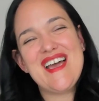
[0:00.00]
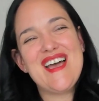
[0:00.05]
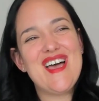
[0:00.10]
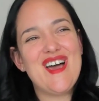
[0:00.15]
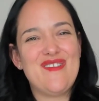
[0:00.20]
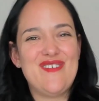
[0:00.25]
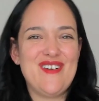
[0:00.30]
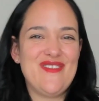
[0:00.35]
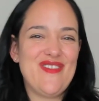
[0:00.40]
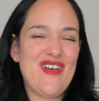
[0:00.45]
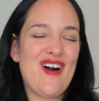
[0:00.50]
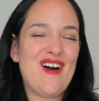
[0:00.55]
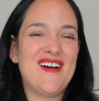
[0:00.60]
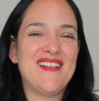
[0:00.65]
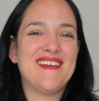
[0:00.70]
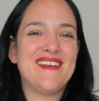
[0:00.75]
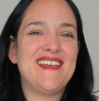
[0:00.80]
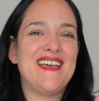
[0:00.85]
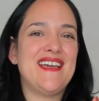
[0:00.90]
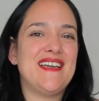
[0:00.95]
around the
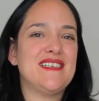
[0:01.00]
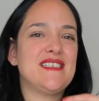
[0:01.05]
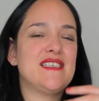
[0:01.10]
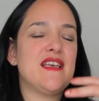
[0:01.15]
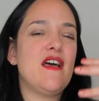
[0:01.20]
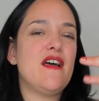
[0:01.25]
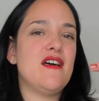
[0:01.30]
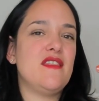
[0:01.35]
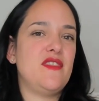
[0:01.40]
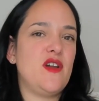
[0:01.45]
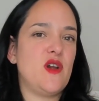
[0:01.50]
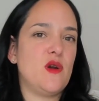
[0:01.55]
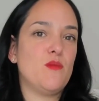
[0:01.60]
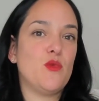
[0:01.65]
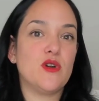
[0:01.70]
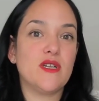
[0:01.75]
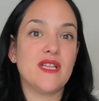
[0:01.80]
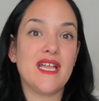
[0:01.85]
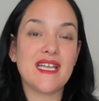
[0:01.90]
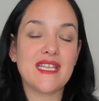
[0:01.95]
holidays, they're
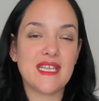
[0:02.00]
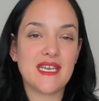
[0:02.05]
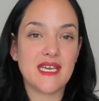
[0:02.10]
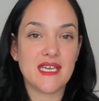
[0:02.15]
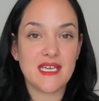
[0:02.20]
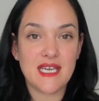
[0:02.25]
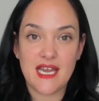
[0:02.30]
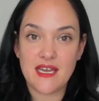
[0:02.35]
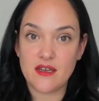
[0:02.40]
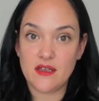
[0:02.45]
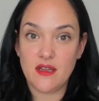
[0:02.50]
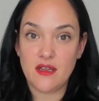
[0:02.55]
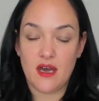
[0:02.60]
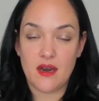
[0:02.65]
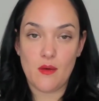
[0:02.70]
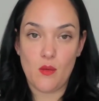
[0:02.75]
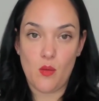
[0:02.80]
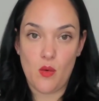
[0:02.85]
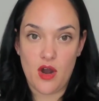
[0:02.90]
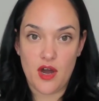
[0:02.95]
more likely to gain a lot
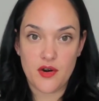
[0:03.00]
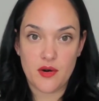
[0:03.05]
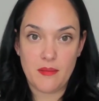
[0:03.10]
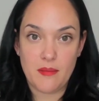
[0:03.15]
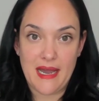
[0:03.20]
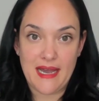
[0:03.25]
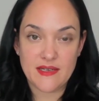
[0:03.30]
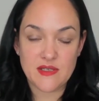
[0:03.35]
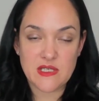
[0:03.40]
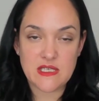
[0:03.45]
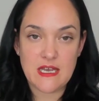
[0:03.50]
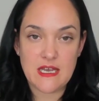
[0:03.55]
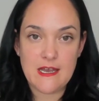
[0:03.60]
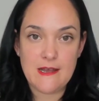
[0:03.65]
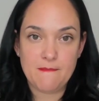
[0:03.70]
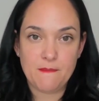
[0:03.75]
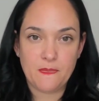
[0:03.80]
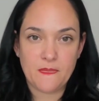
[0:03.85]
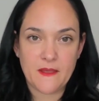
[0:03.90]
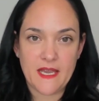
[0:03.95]
of water mass.
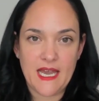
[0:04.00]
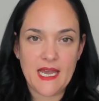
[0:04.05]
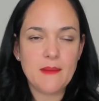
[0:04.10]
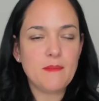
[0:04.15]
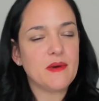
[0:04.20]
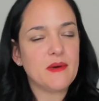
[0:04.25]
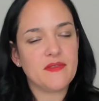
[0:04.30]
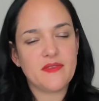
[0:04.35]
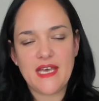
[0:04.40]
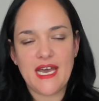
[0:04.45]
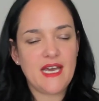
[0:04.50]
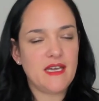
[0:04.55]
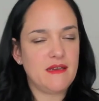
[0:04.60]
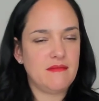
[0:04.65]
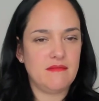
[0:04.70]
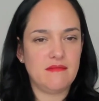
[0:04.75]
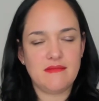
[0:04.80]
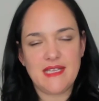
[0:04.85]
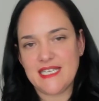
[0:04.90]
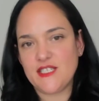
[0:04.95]
Okay, but
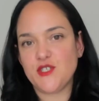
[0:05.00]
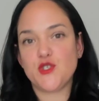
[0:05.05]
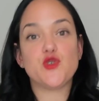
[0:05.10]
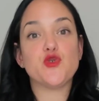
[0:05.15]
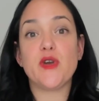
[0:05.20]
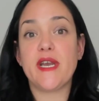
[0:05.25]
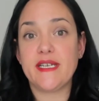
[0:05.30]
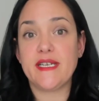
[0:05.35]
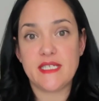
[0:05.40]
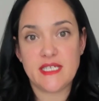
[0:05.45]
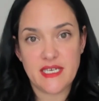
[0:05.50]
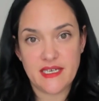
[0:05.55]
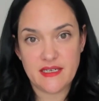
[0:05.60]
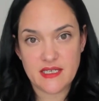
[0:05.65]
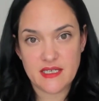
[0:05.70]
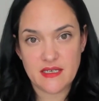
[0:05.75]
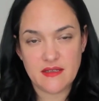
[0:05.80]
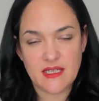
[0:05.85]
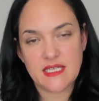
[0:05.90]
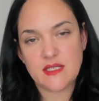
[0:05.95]
that's
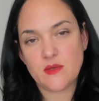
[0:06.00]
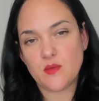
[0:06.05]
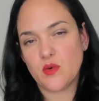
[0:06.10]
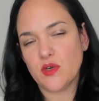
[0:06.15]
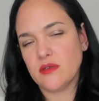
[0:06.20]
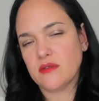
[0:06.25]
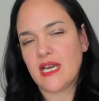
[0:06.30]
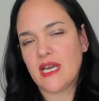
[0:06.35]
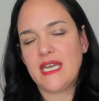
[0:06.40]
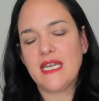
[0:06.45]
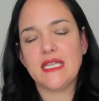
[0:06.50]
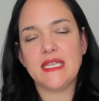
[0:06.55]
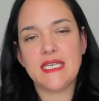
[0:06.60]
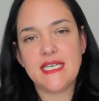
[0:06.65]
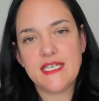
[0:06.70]
transient. We're kind of